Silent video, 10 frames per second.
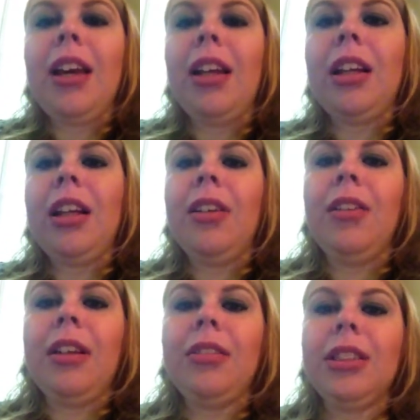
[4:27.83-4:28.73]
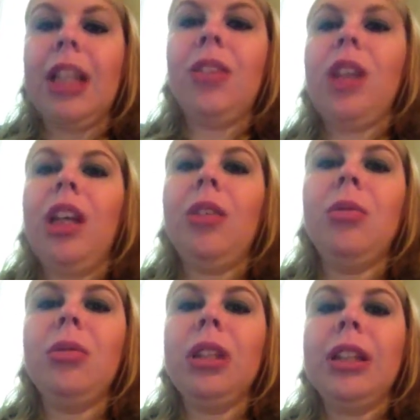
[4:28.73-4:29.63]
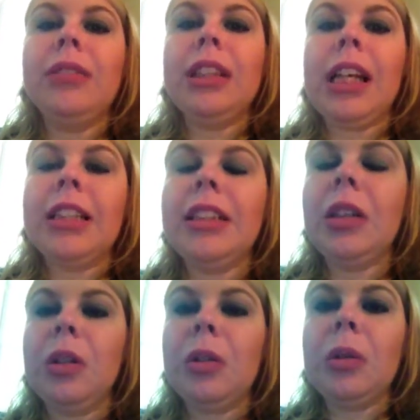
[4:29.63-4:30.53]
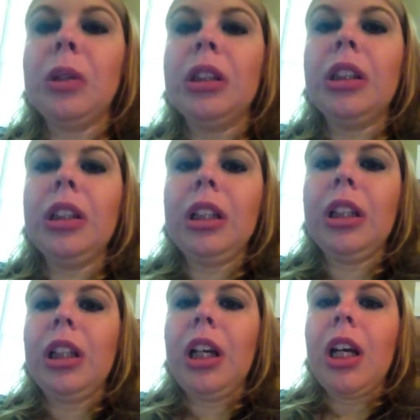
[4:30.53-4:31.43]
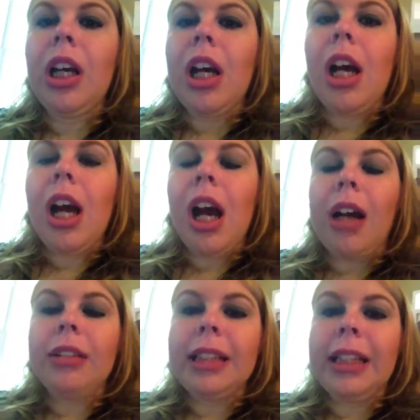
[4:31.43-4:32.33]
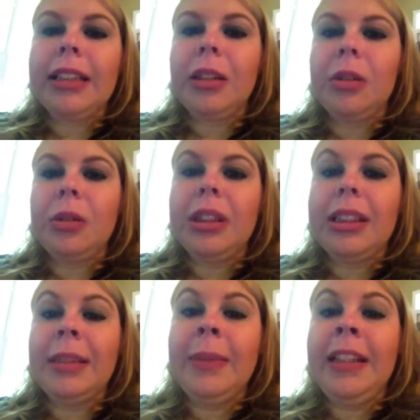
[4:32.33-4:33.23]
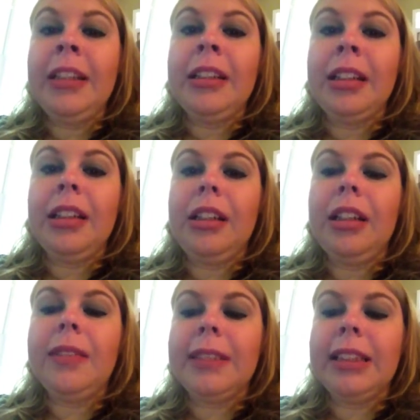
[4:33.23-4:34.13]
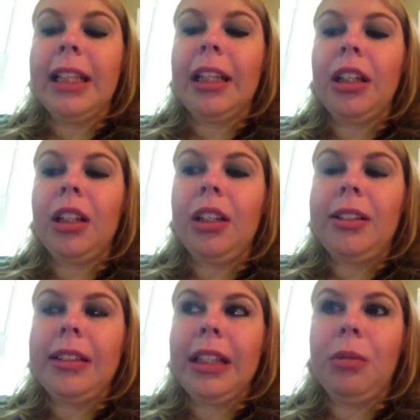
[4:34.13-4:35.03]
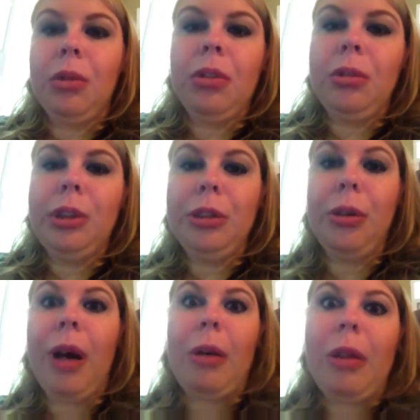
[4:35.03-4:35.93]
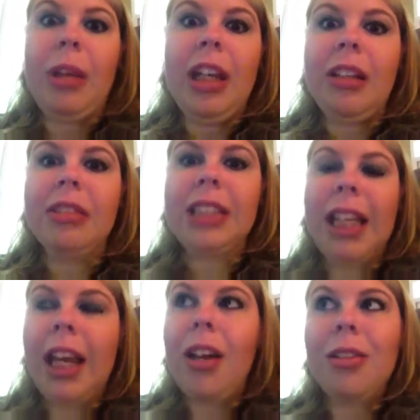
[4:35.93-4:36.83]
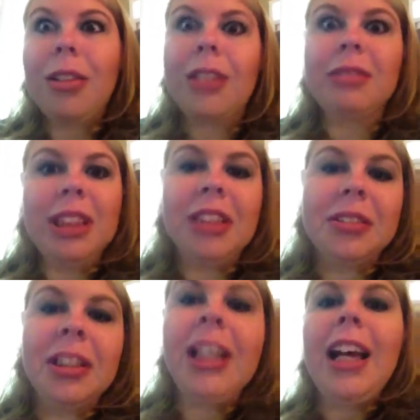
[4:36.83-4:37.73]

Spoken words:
like you. And I was like, okay, cool. And I was like, so what does this mean? And he was like, well, will you go out with me? And I was like, yeah, I'll go out with you.